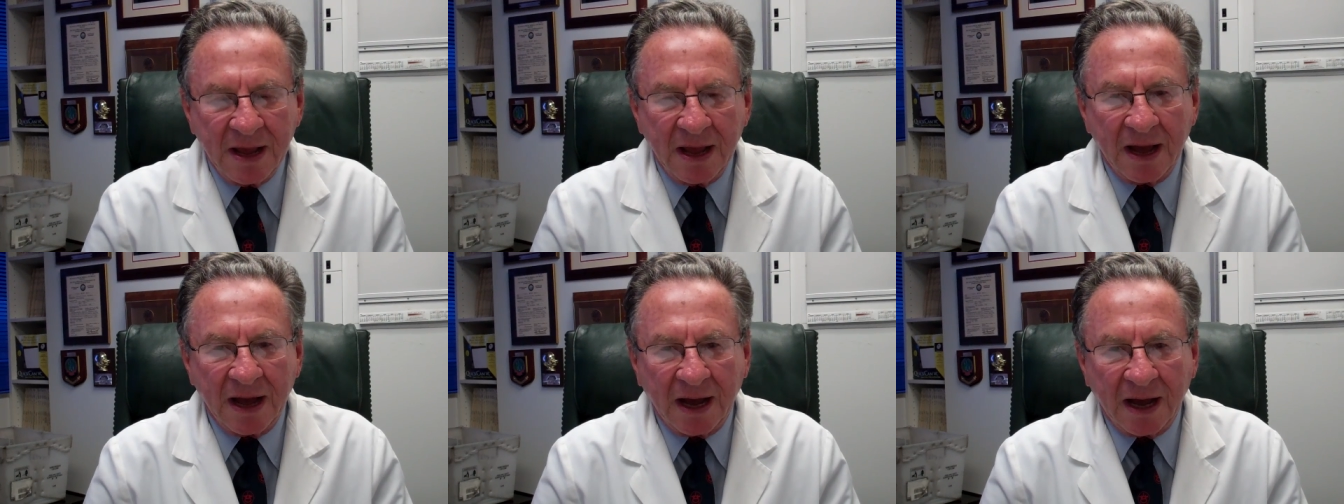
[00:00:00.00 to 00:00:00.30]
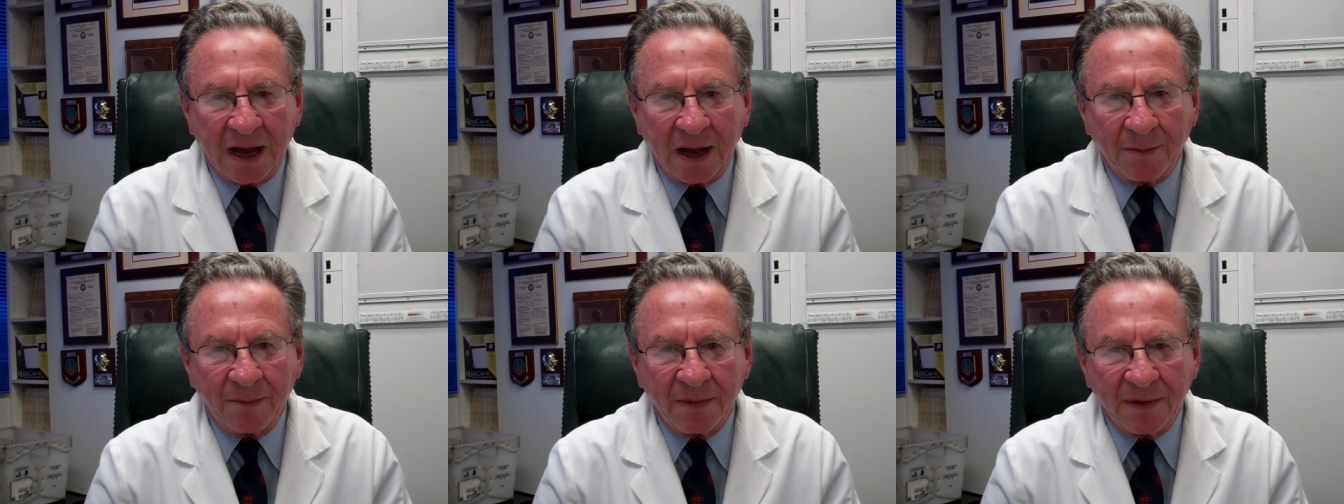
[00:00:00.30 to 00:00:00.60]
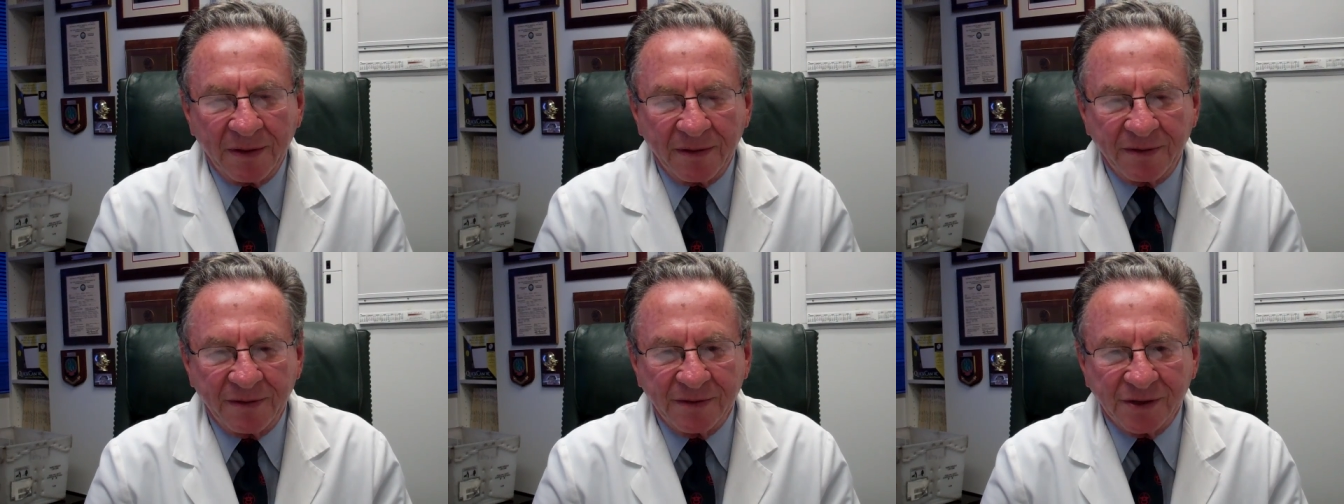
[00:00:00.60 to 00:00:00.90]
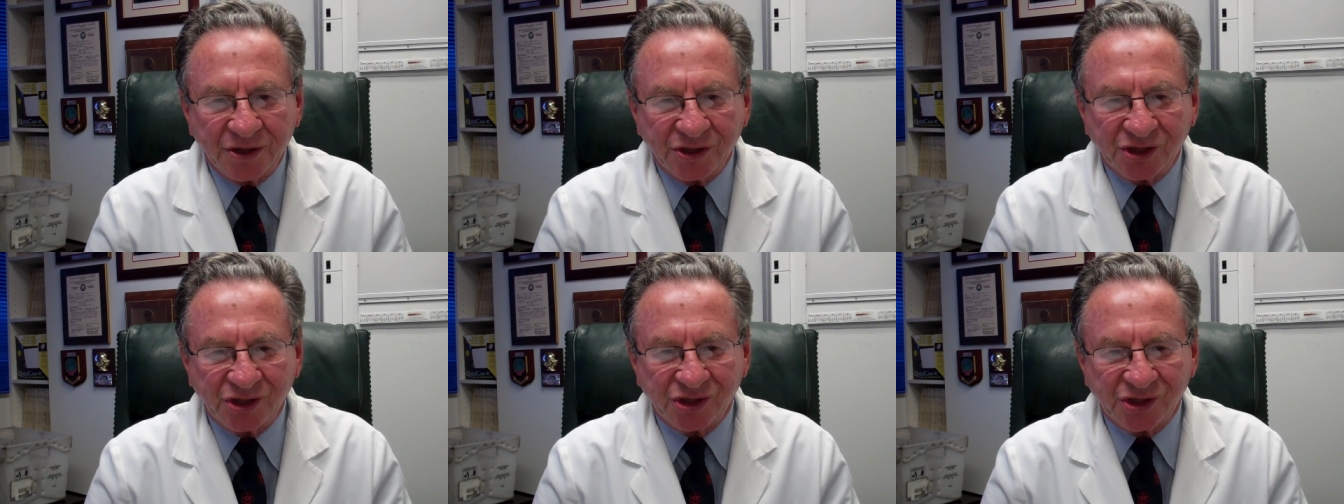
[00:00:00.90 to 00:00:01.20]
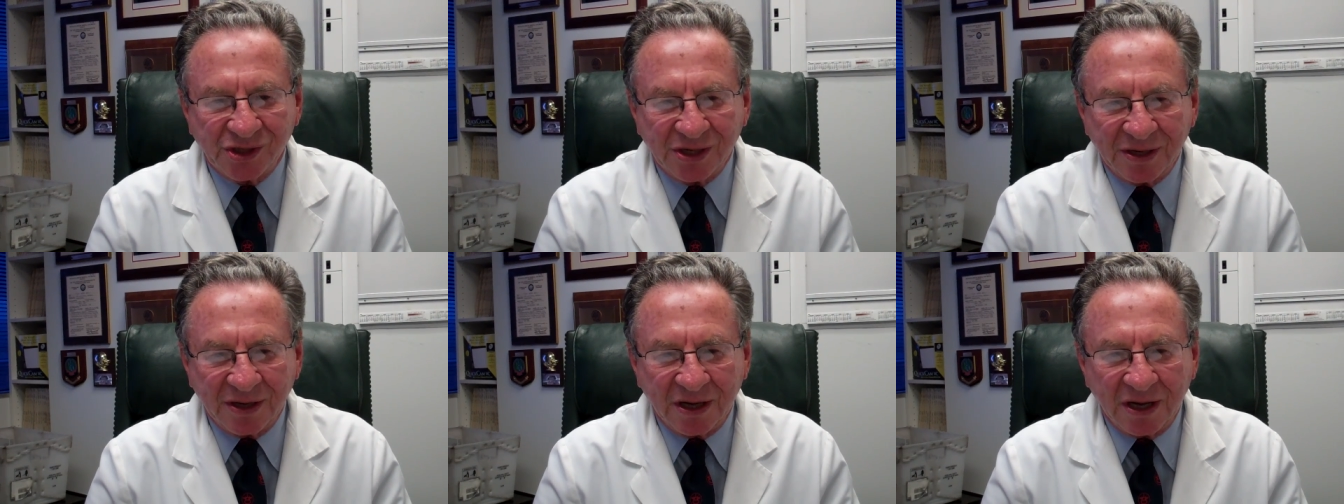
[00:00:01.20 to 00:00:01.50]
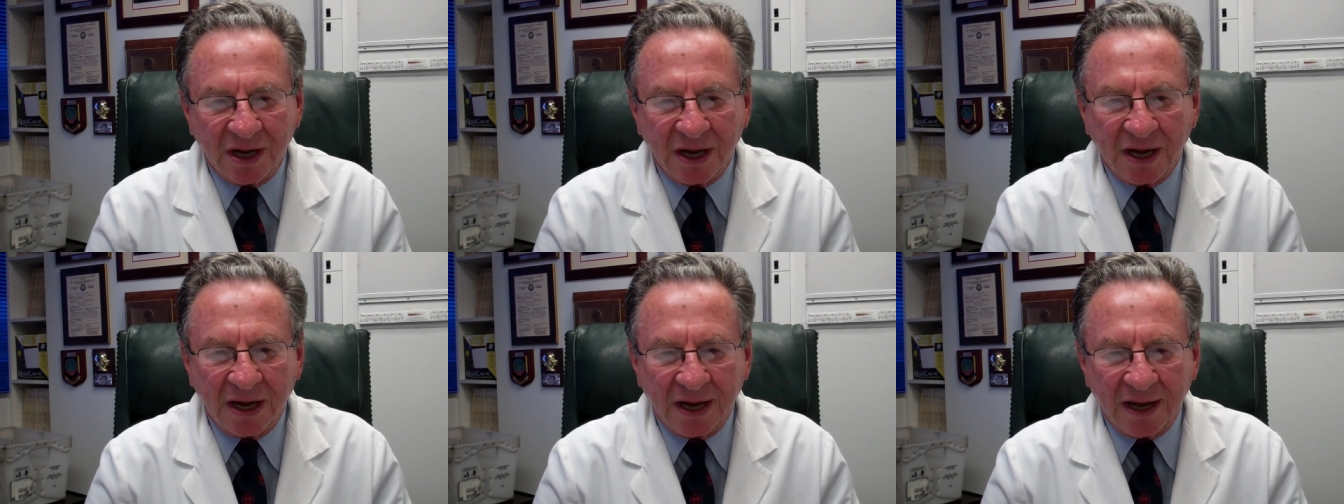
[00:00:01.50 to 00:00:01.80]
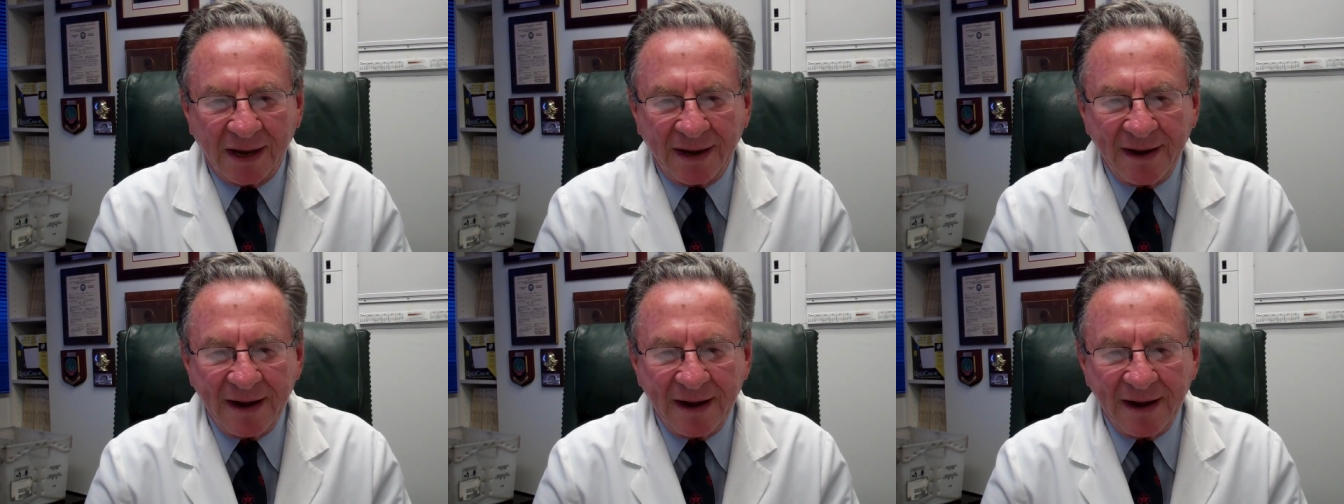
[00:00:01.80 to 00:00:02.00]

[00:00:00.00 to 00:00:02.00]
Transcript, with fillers: um, this uh,